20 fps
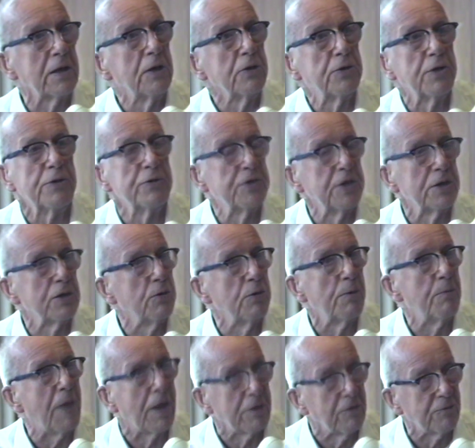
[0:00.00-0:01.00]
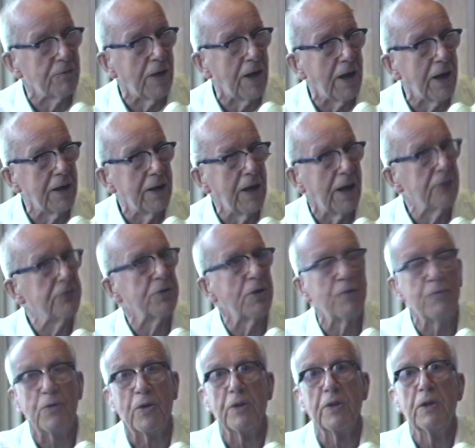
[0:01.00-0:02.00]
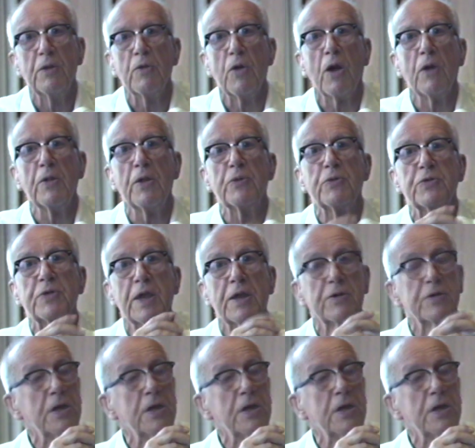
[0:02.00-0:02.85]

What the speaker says: turns into a butterfly, and so forth. All those things